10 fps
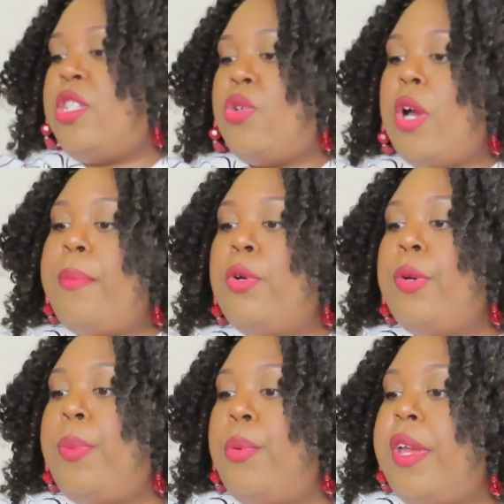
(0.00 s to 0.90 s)
the
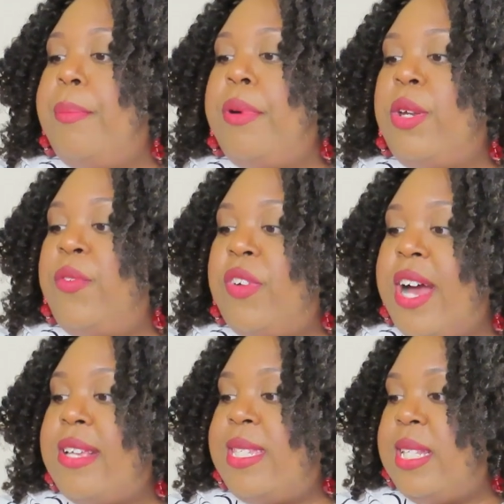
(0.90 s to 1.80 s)
Tropical Print
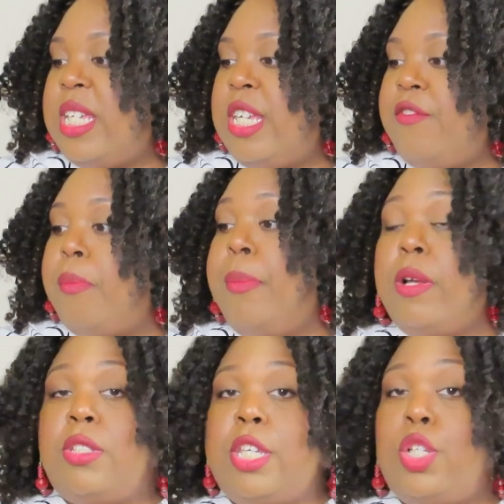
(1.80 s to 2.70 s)
Butterfly Sleeve
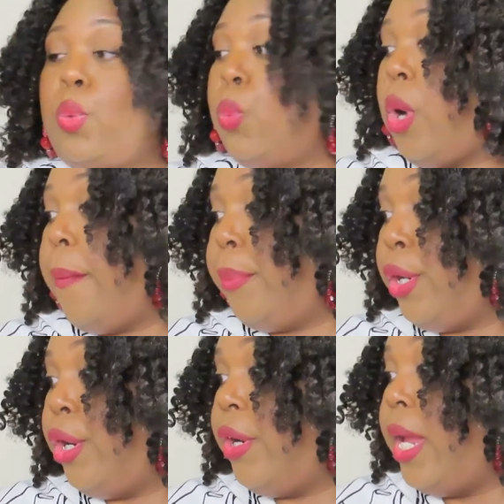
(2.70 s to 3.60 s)
Belted
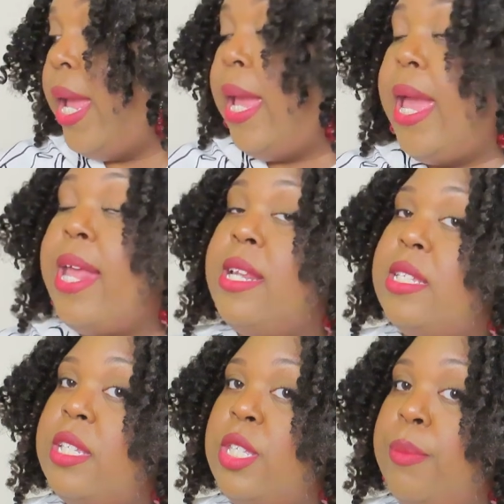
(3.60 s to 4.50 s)
Romper, and
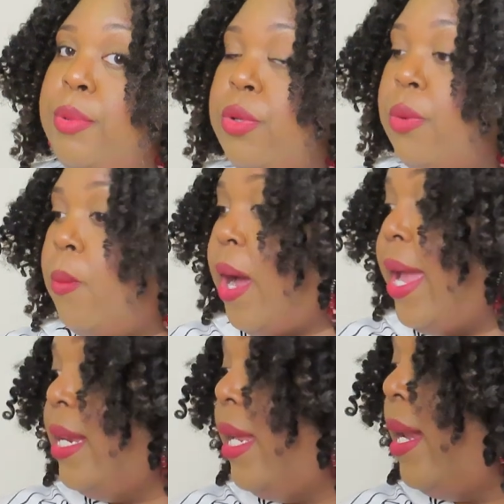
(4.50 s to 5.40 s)
this is in blue and
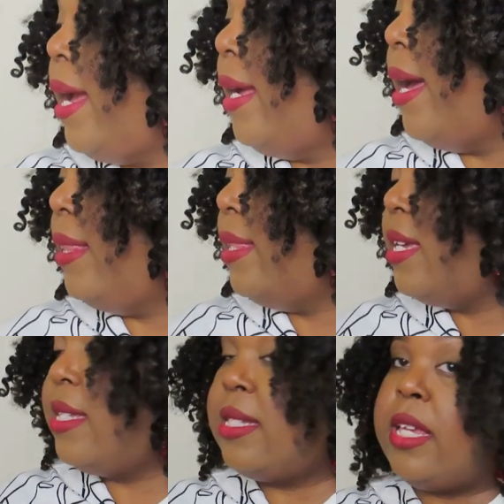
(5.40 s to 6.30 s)
white, and I got
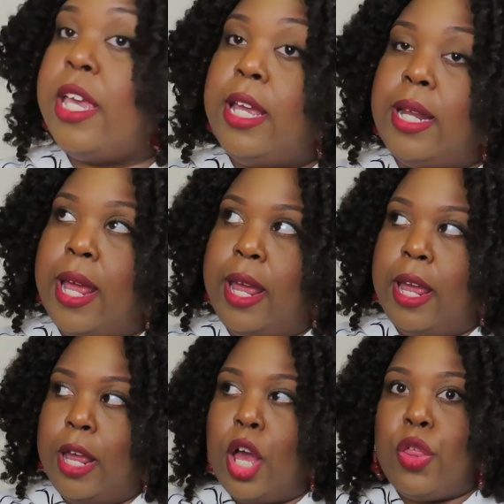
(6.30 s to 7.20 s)
this in
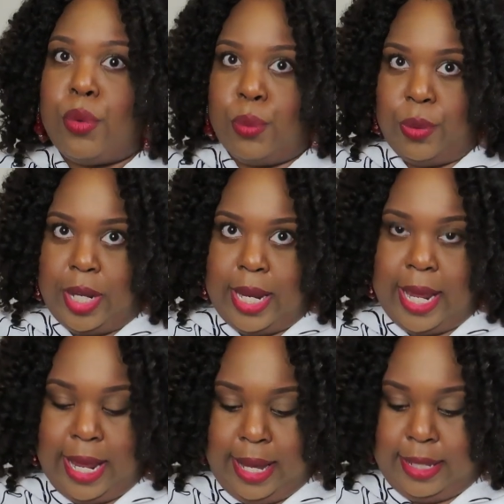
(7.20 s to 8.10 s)
a
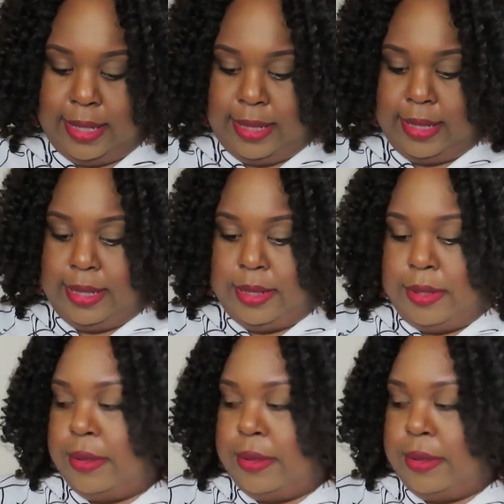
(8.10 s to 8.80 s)
3X.